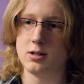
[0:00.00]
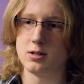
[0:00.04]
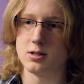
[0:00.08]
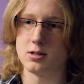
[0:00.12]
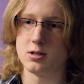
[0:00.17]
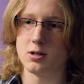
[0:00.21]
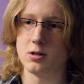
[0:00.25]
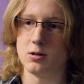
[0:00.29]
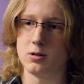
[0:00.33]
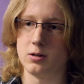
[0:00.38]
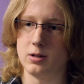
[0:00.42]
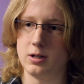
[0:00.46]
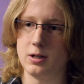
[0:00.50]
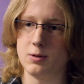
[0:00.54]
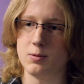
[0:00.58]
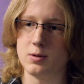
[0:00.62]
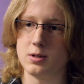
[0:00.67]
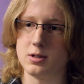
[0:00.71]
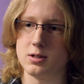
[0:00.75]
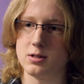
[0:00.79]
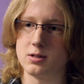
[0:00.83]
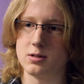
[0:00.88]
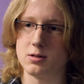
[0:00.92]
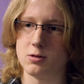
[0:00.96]
So it
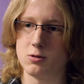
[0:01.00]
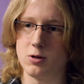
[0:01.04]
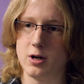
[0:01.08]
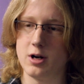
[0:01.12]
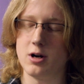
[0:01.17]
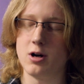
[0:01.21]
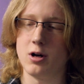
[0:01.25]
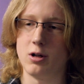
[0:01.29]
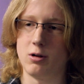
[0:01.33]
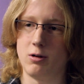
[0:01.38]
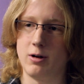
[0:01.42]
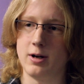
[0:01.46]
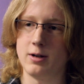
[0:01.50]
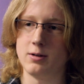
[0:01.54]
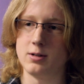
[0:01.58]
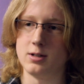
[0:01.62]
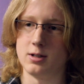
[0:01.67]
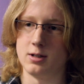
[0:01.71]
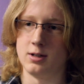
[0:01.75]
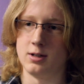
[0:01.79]
was great all around.